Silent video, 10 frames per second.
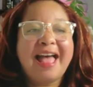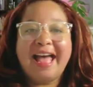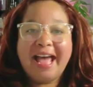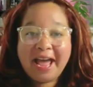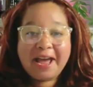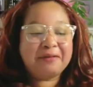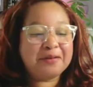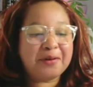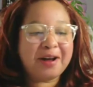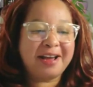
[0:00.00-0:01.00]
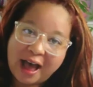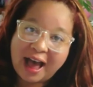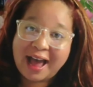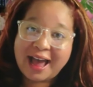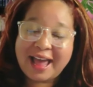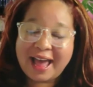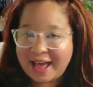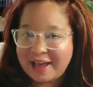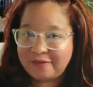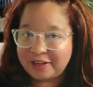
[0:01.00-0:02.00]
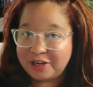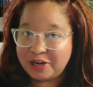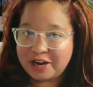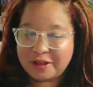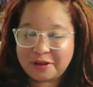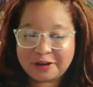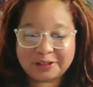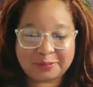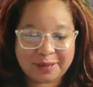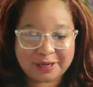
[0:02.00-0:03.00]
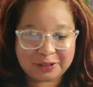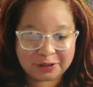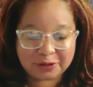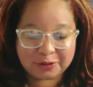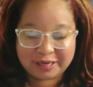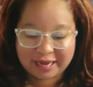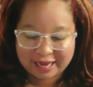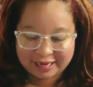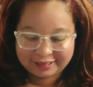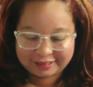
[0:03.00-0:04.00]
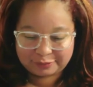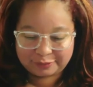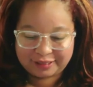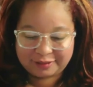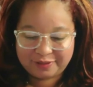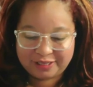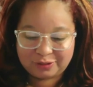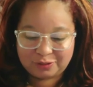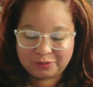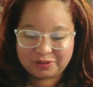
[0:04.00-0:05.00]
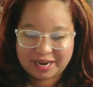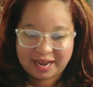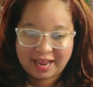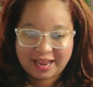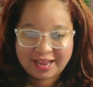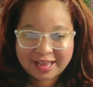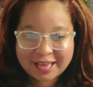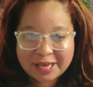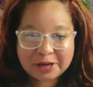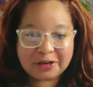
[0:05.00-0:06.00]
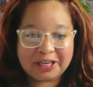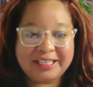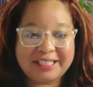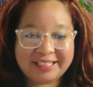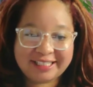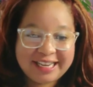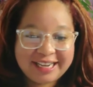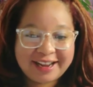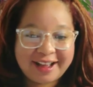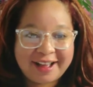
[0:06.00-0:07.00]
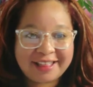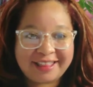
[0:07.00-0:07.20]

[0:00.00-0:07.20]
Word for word: Hey everyone, I have another special guest with me today, Christina.